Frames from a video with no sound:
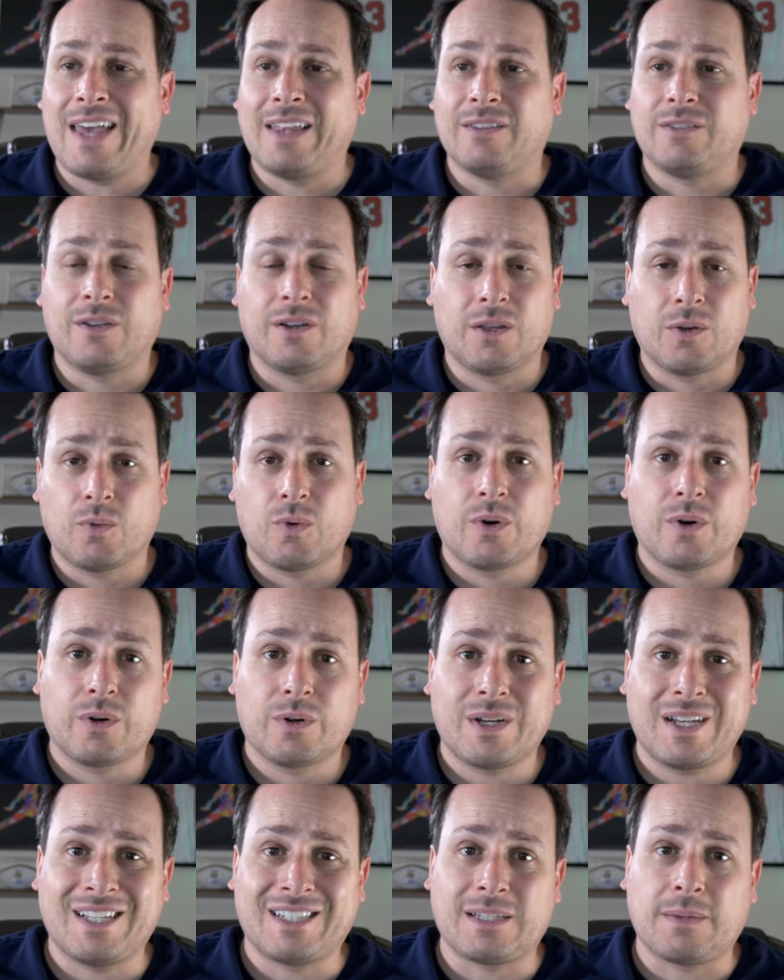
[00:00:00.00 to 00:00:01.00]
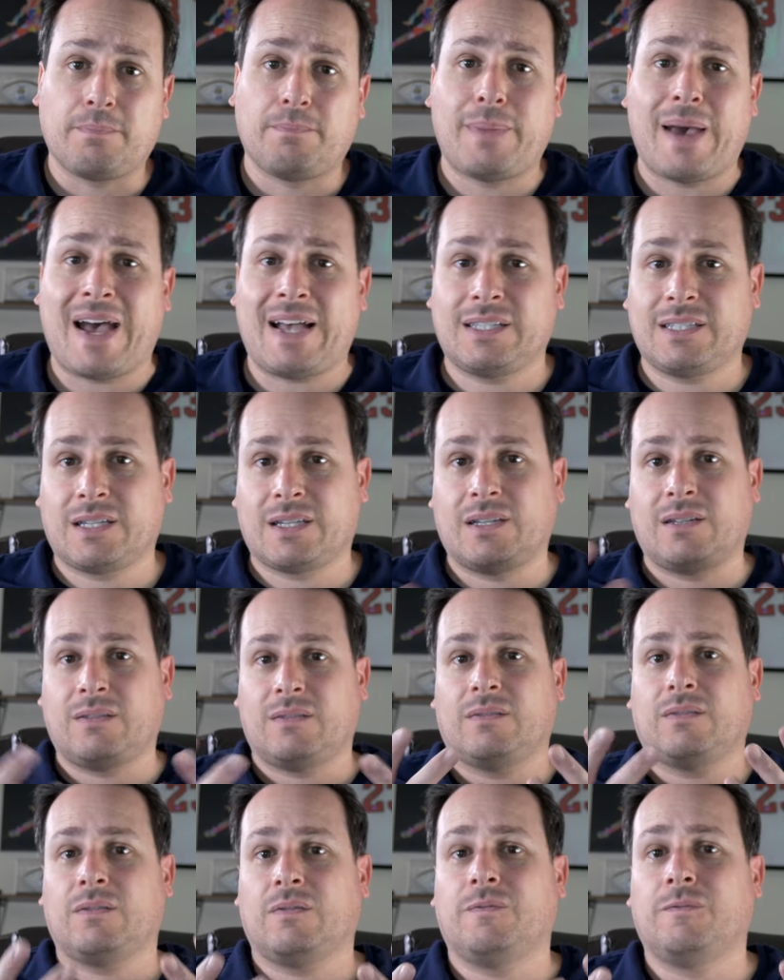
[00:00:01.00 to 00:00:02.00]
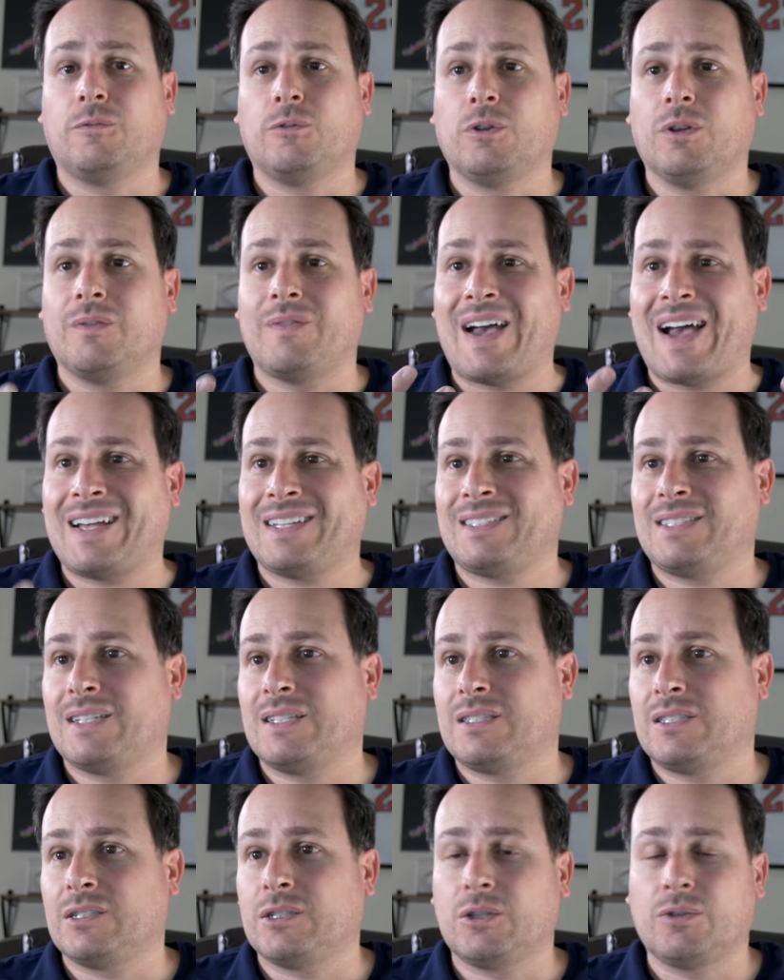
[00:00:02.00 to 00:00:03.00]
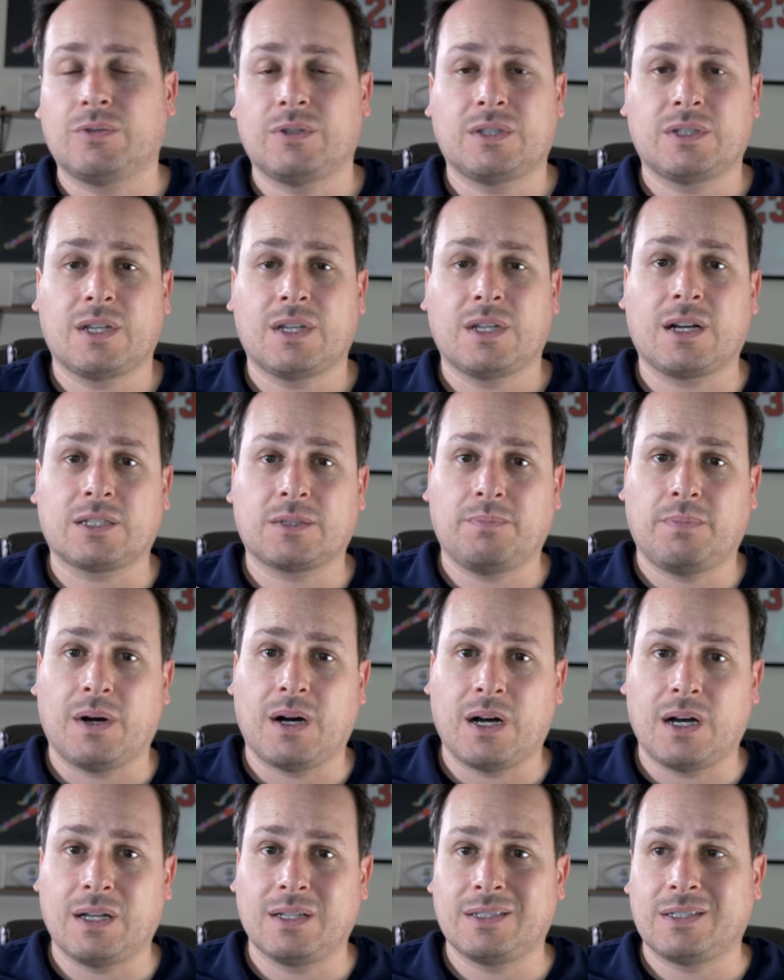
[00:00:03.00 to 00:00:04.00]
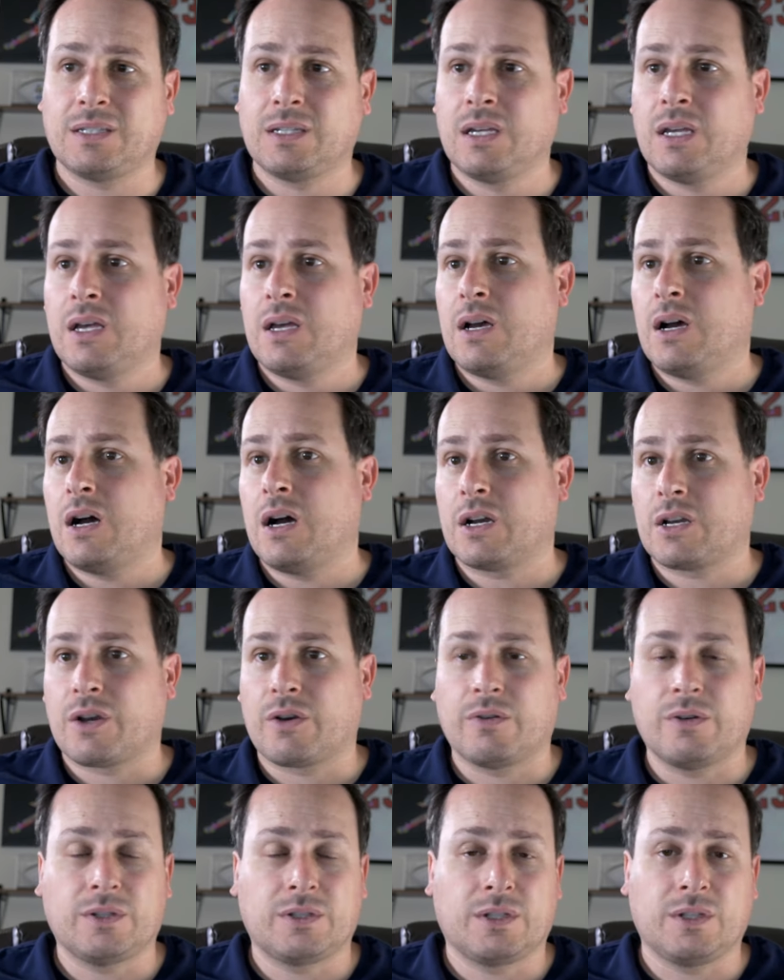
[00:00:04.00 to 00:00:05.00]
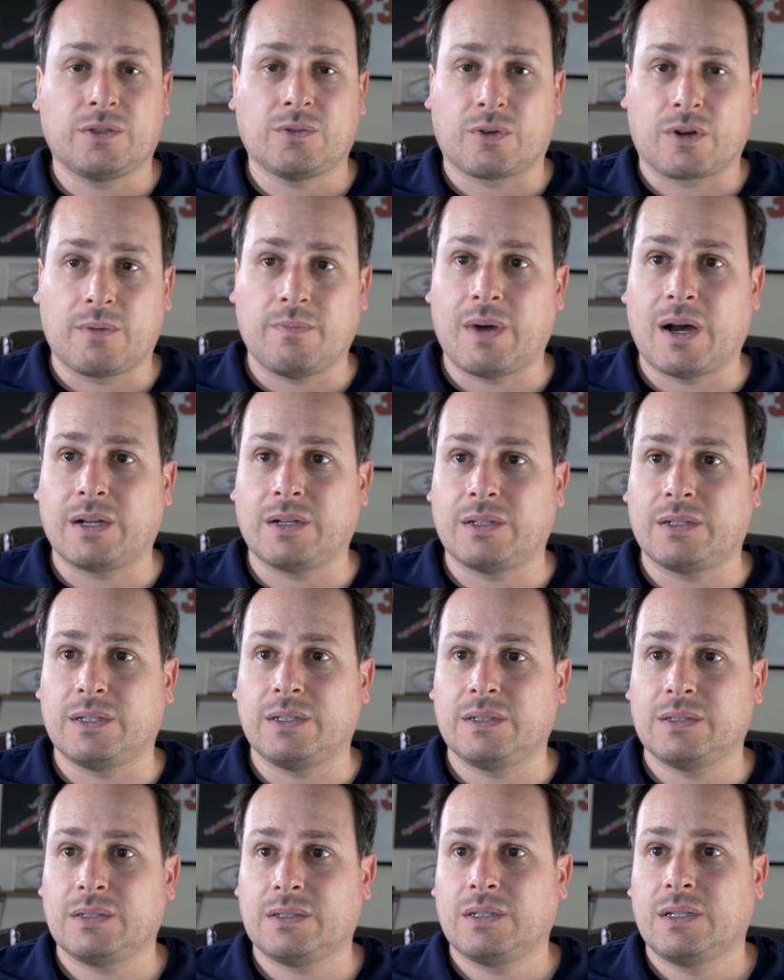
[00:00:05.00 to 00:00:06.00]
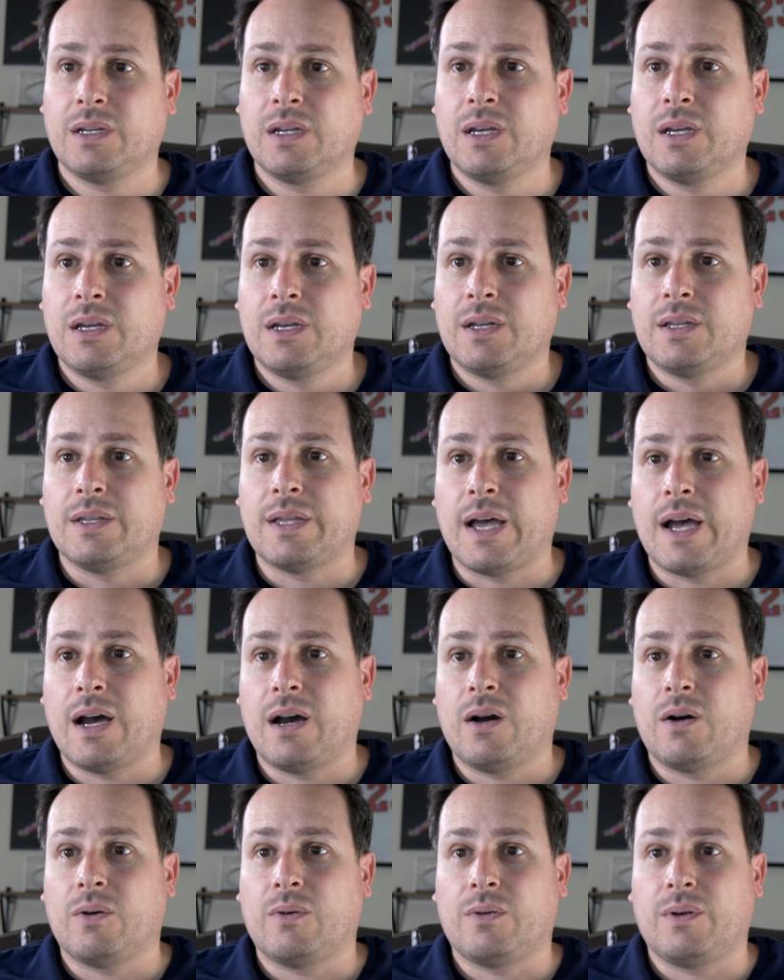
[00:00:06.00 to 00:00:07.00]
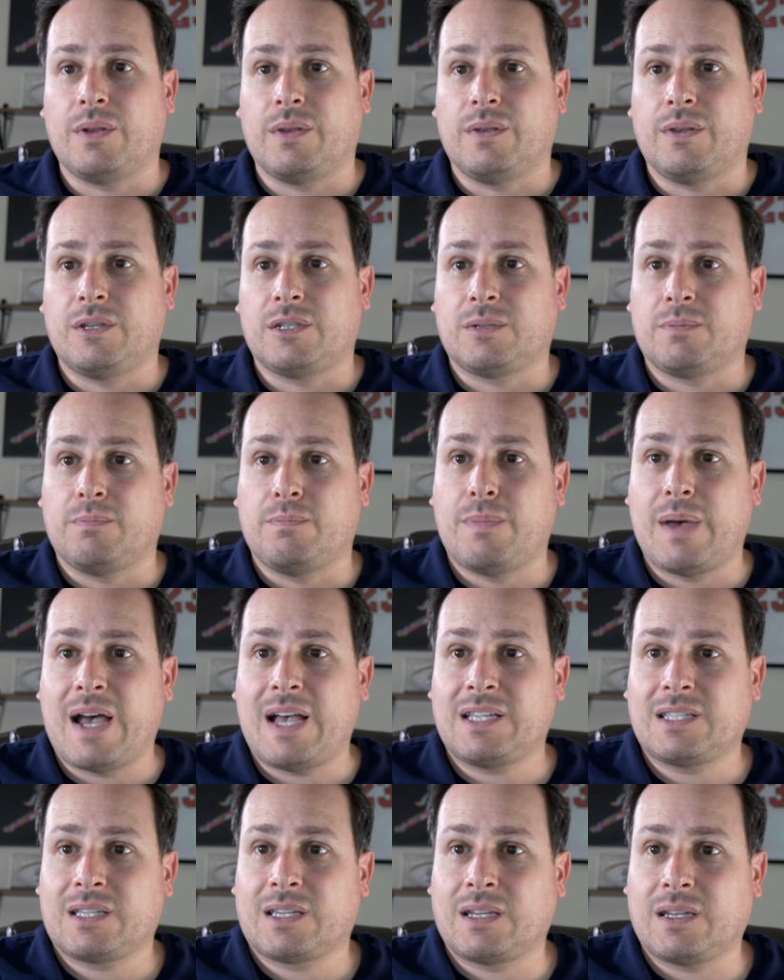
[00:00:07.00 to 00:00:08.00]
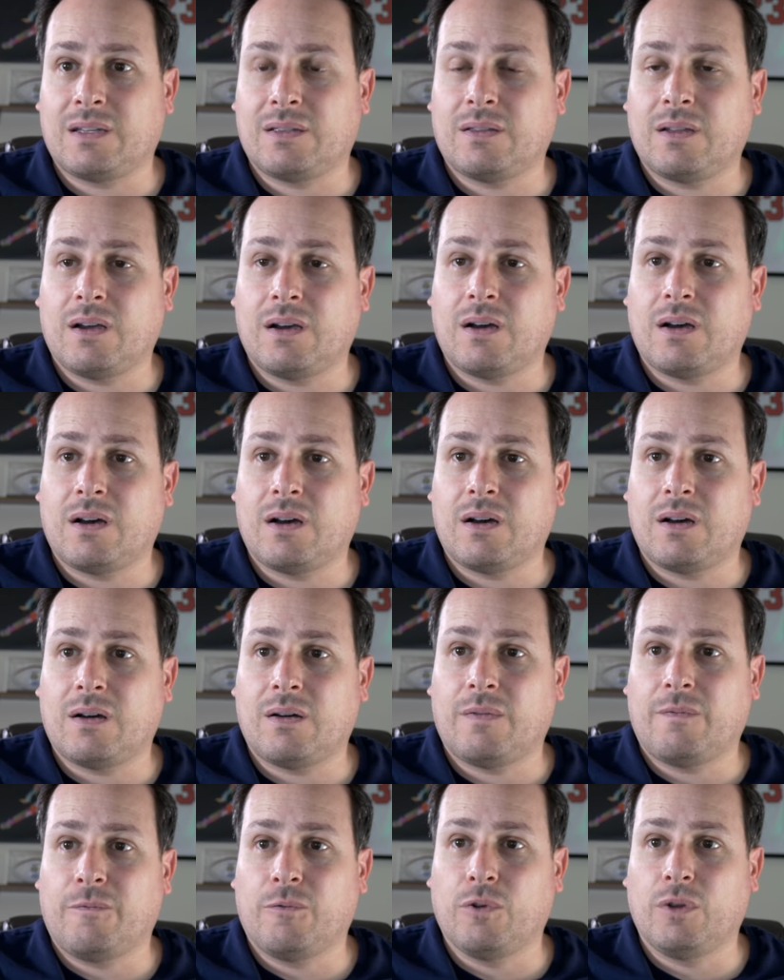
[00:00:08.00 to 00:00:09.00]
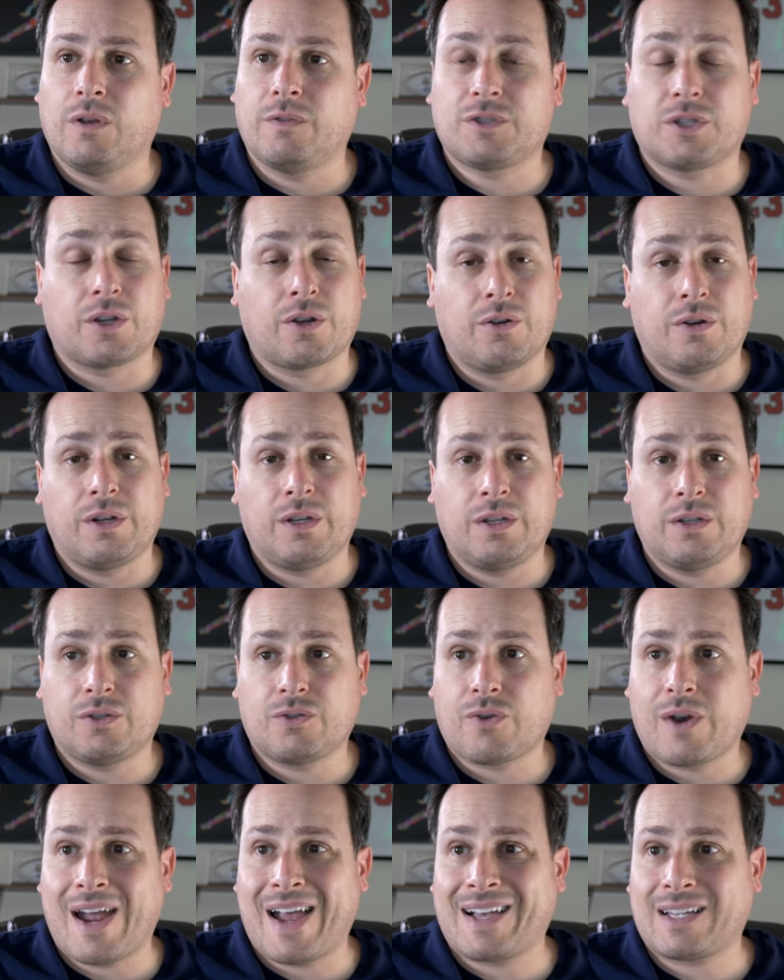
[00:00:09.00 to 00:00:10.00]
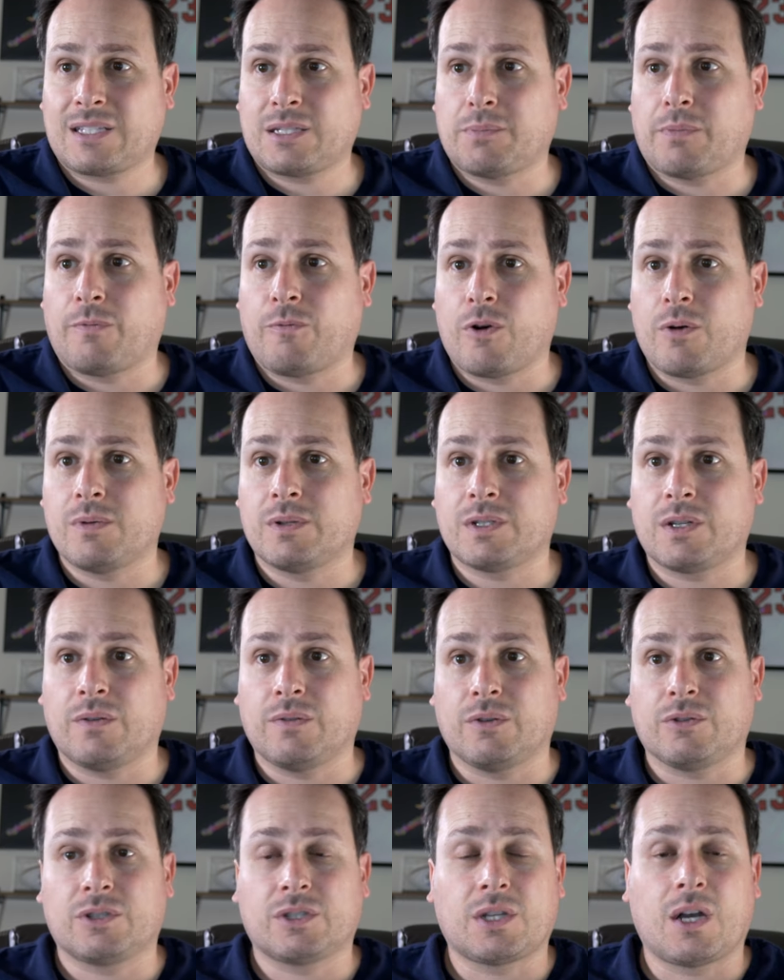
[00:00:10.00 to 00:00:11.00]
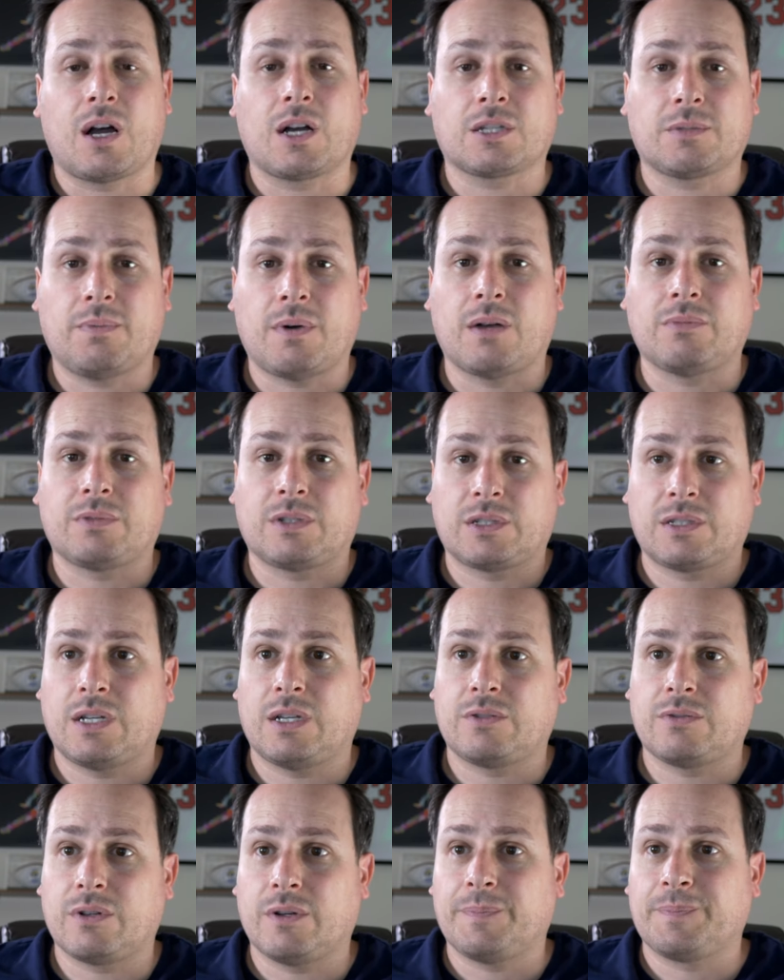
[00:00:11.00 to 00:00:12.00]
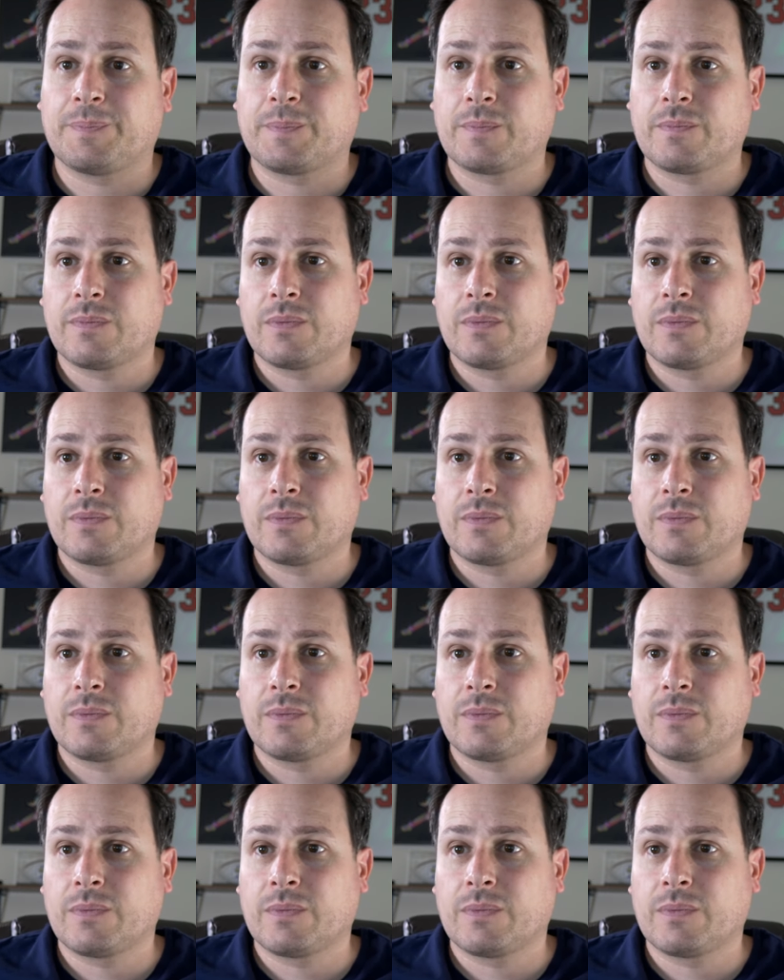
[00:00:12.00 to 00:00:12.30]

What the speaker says: In other words, it's a basket full of assets, including stocks, bonds, currencies, or commodities. Now, this basket full of security tracks the performance of those stocks, bonds, etc.